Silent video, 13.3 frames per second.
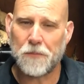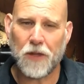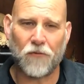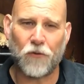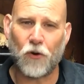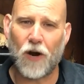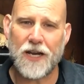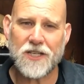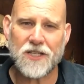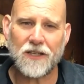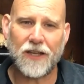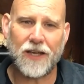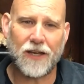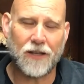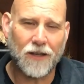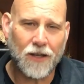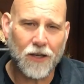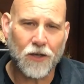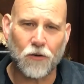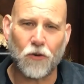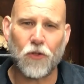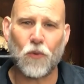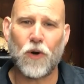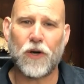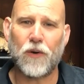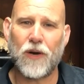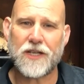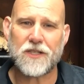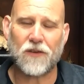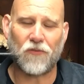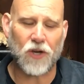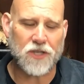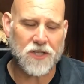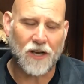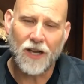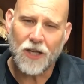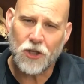If you're isolated, you're the one who has to fix it.